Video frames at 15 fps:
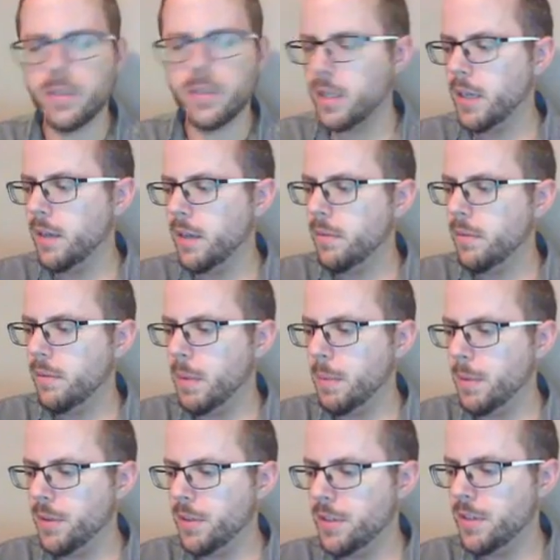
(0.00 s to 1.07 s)
Okay,
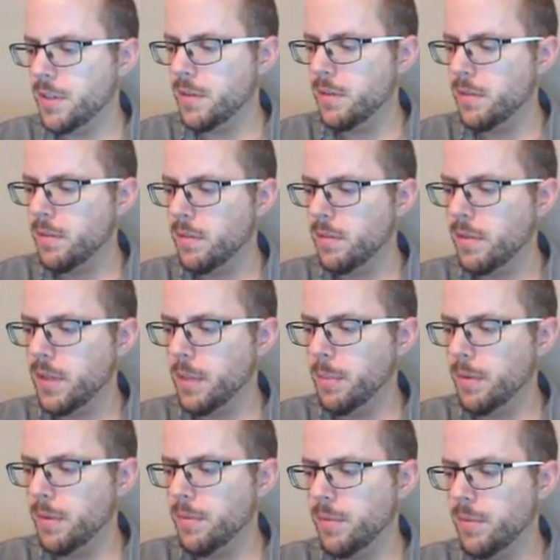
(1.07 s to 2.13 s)
maybe I'll just
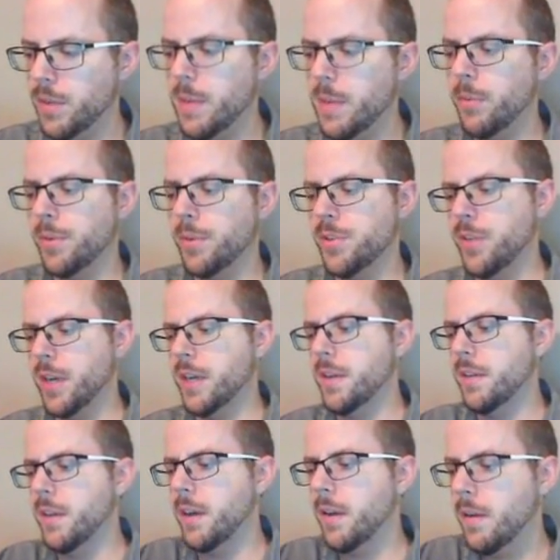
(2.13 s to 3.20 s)
keep it keep it
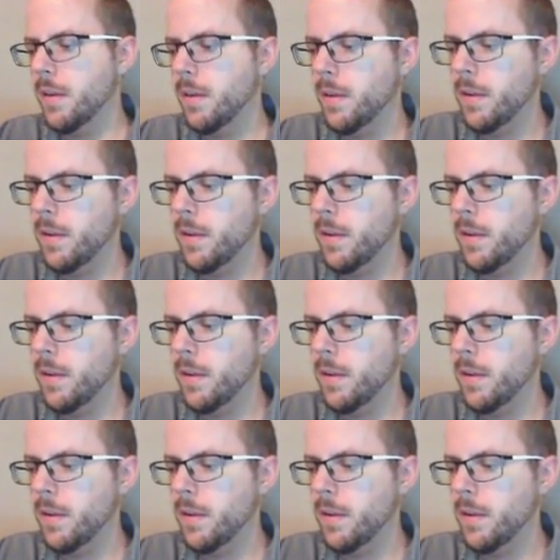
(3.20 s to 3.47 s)
restrained there.